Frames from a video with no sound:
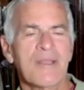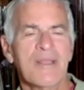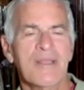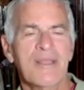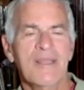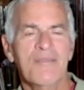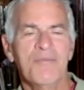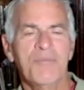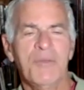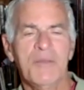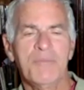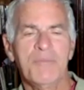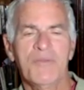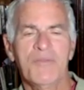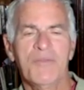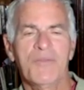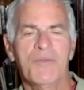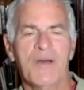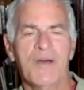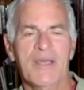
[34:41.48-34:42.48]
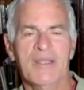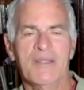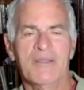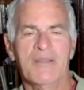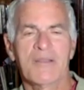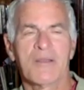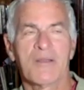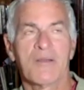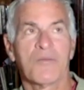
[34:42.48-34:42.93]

if people find